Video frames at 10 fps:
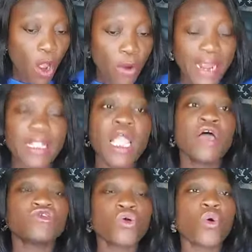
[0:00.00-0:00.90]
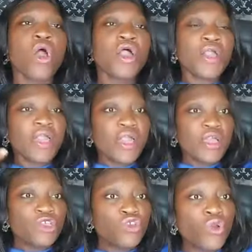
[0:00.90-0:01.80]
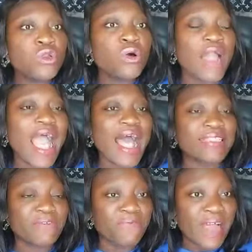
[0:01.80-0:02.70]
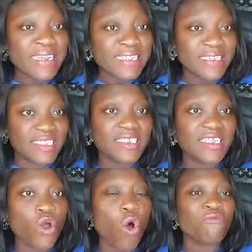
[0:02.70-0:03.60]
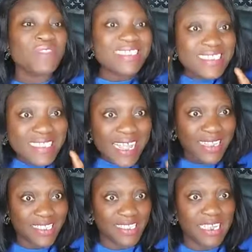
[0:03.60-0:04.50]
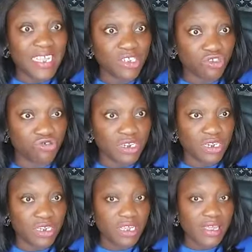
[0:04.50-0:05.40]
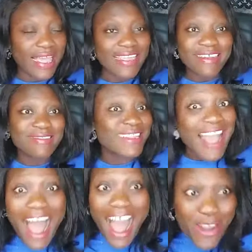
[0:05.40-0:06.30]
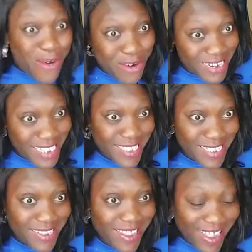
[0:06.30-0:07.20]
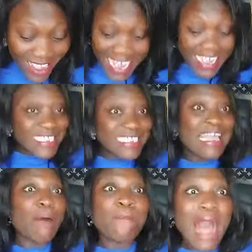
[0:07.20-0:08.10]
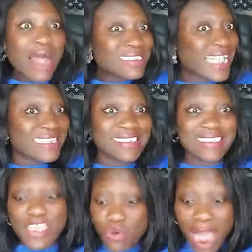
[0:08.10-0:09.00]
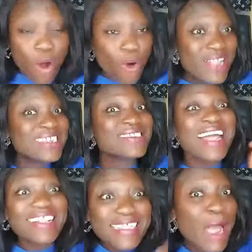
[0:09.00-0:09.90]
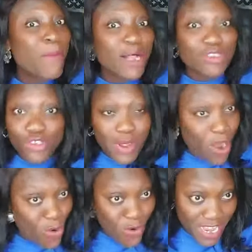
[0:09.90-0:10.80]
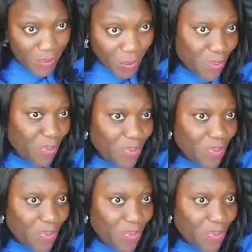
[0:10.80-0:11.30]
All right. So you look at the validity of the debt history. Is it accurate? The amount that they say you are owing, is that the amount you are owing?